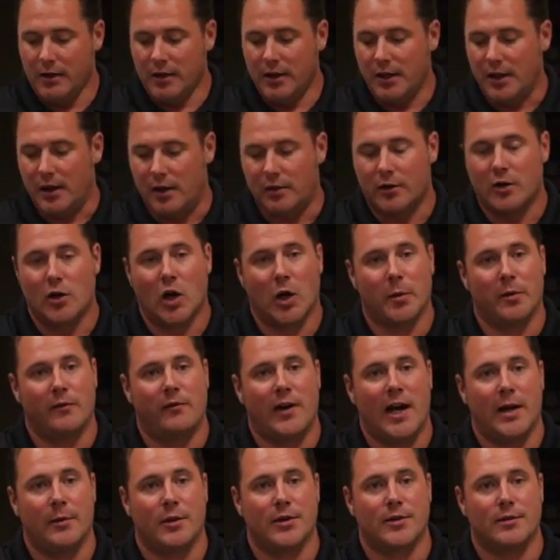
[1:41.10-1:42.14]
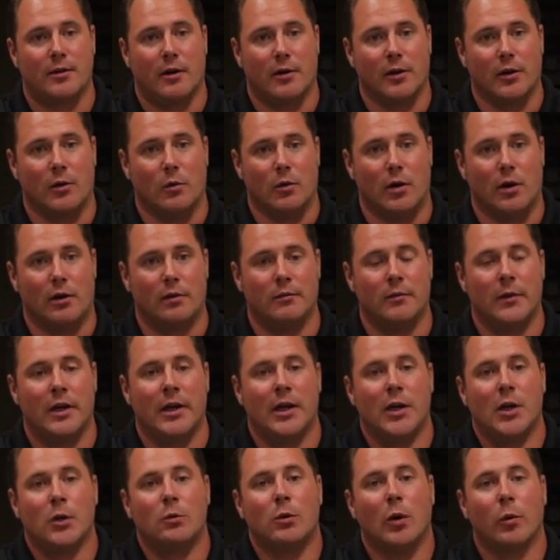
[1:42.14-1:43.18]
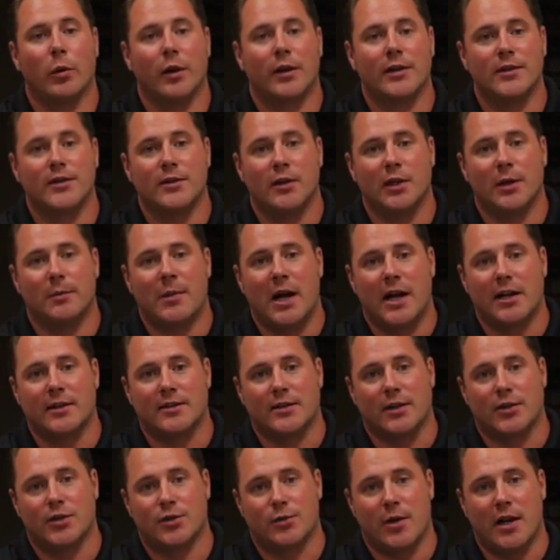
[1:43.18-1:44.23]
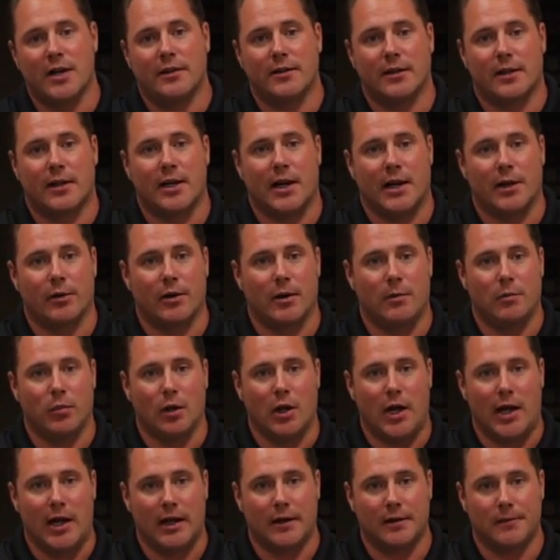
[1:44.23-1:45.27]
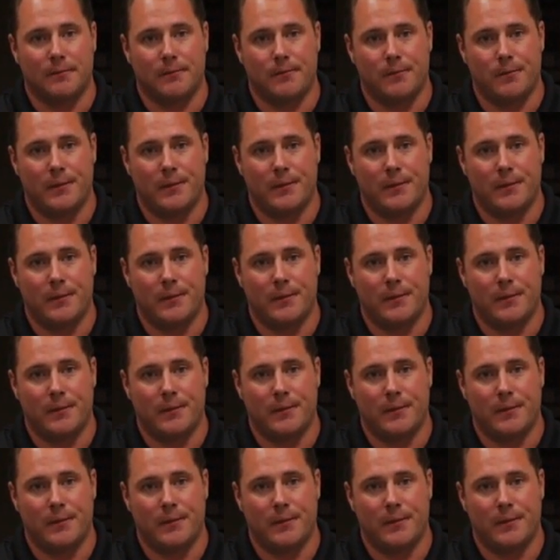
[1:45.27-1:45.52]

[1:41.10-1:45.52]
the carbon fiber is stronger than the wall. What we're concerned about is the strength of the concrete block.